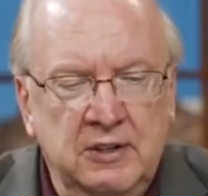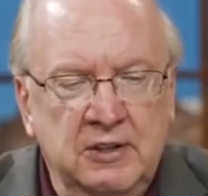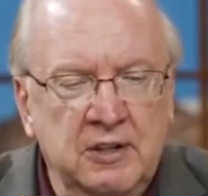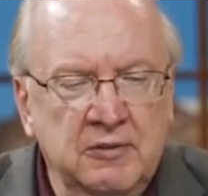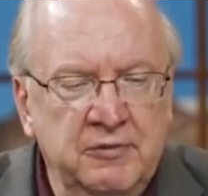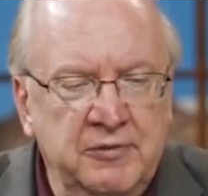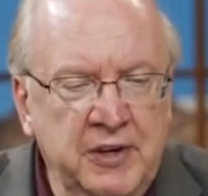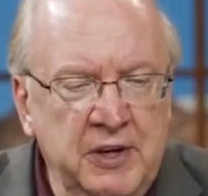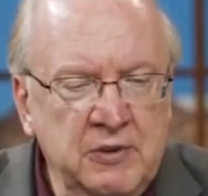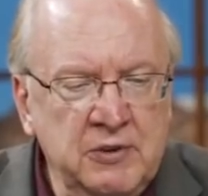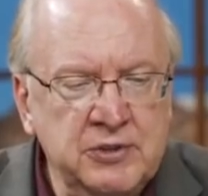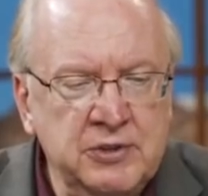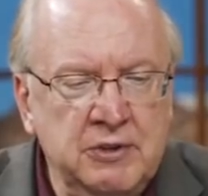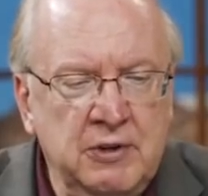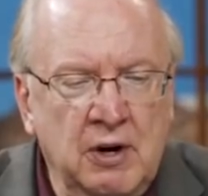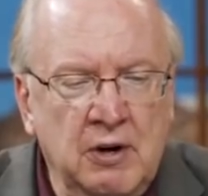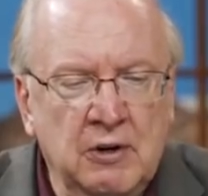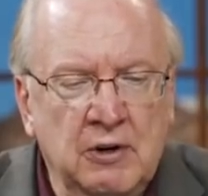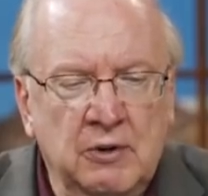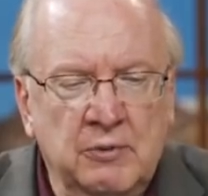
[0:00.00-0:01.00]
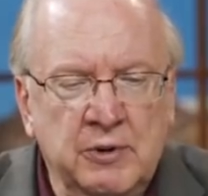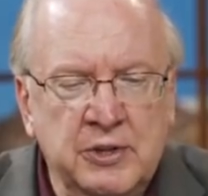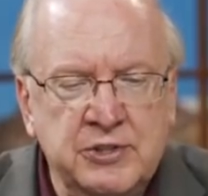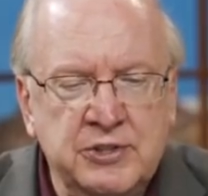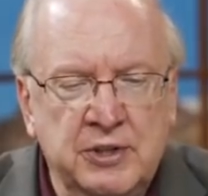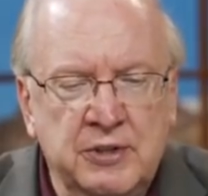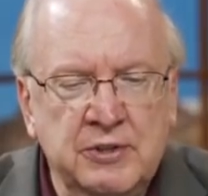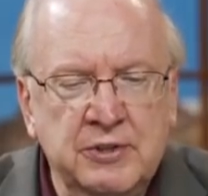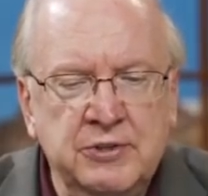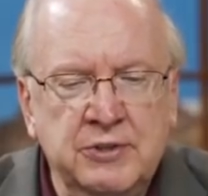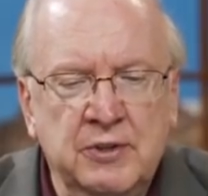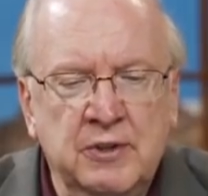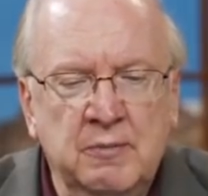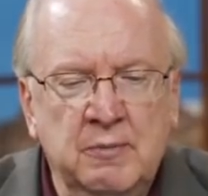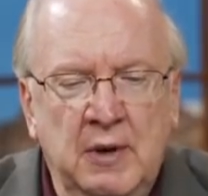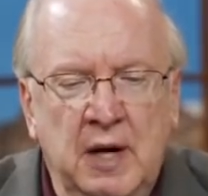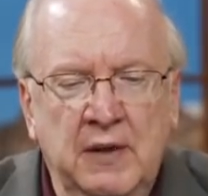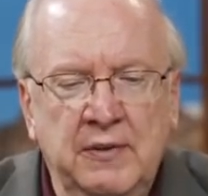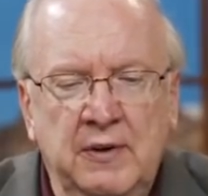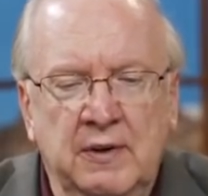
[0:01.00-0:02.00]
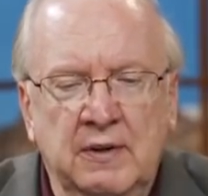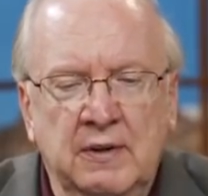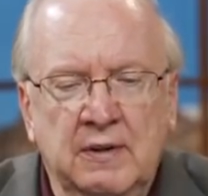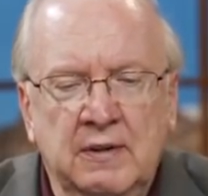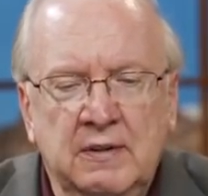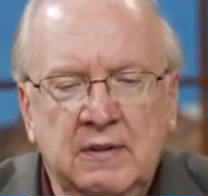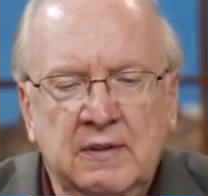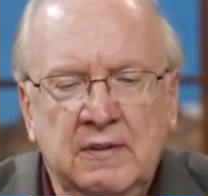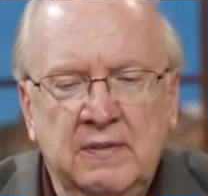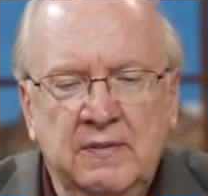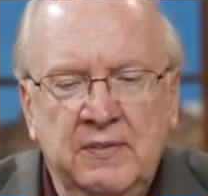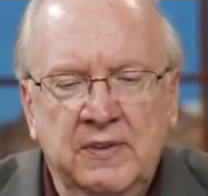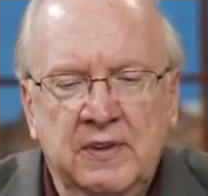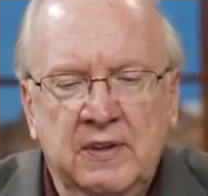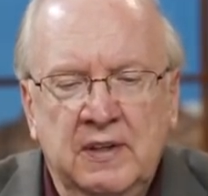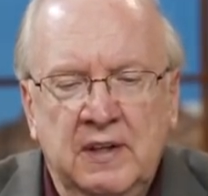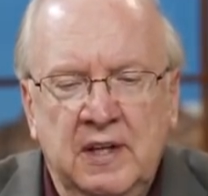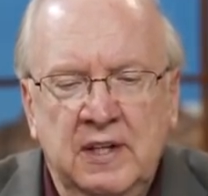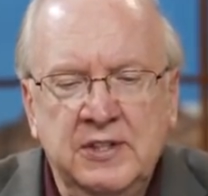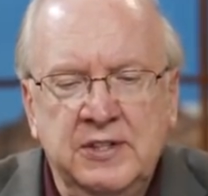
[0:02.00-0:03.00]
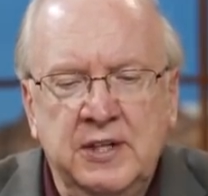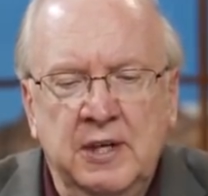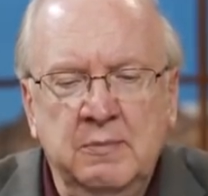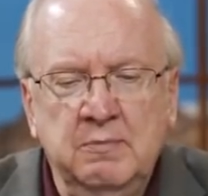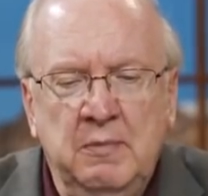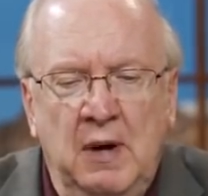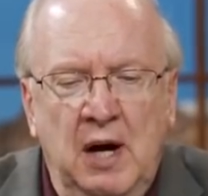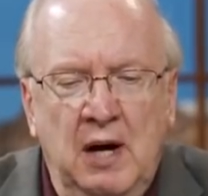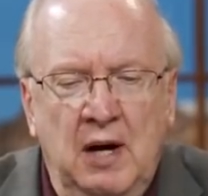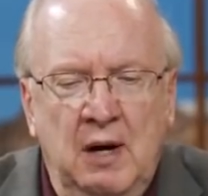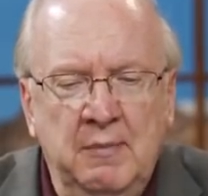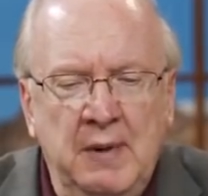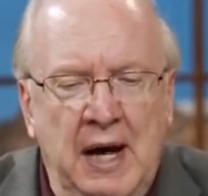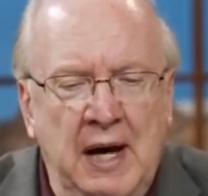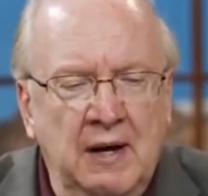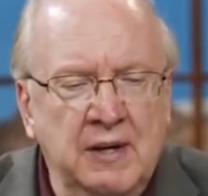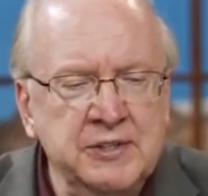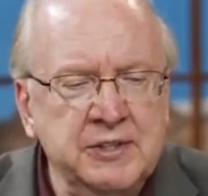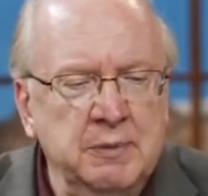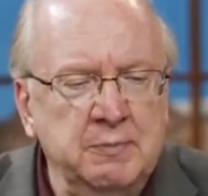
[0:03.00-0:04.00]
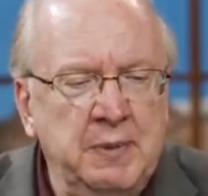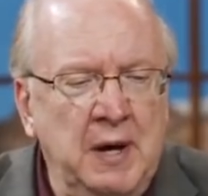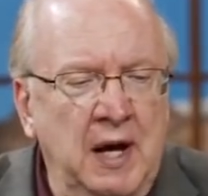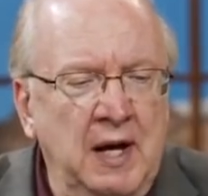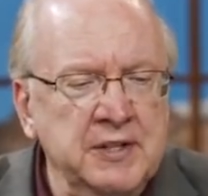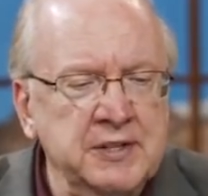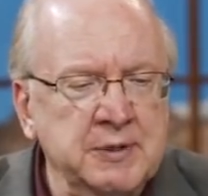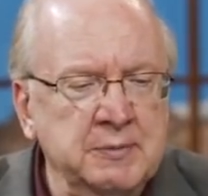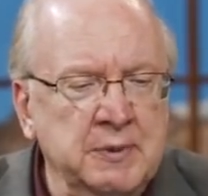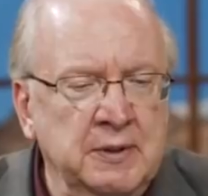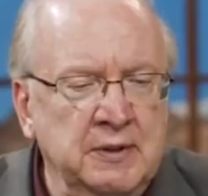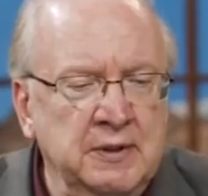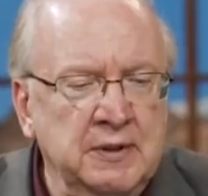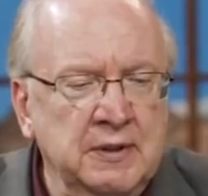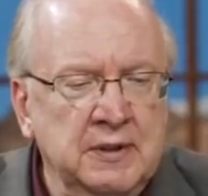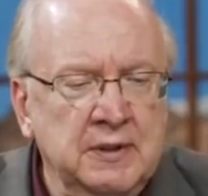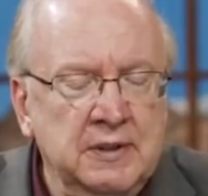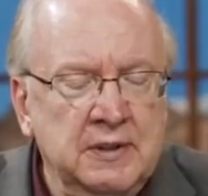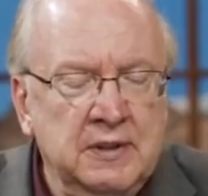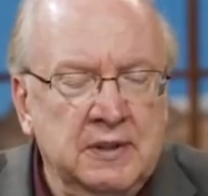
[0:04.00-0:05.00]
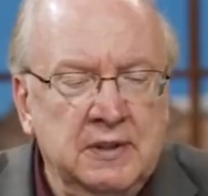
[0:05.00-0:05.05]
The confused girl returned to her mother and said, "Mom, how is it possible?